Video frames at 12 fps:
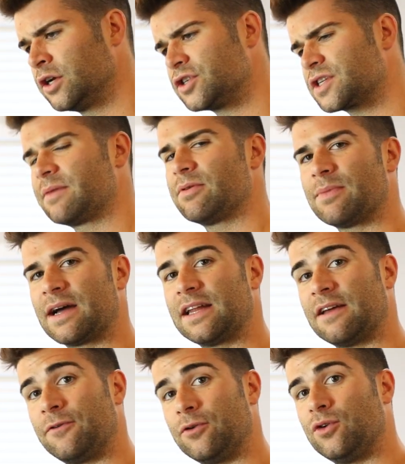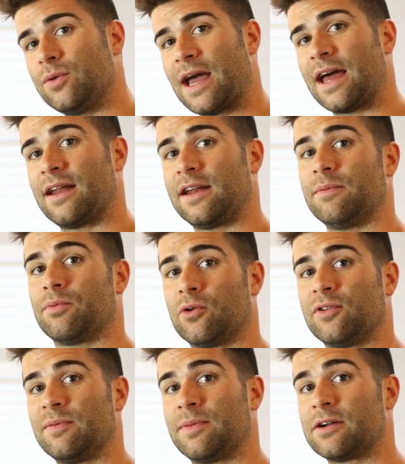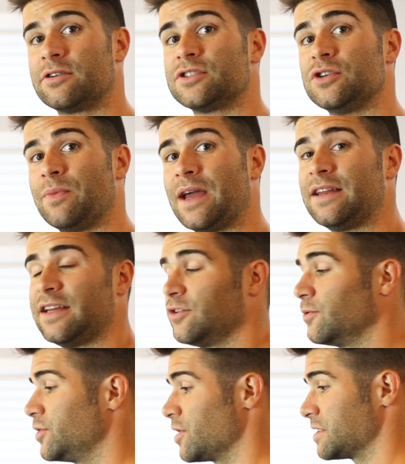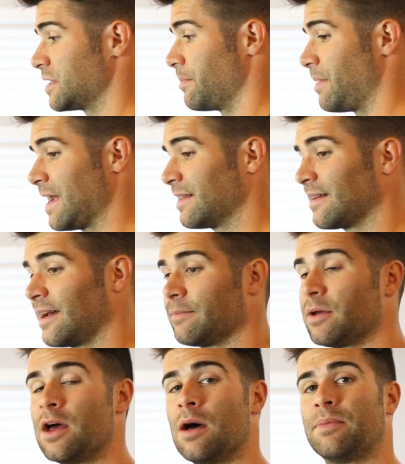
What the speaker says: Just keep in mind, if you do add any protein powders, you may need to adjust the bake time.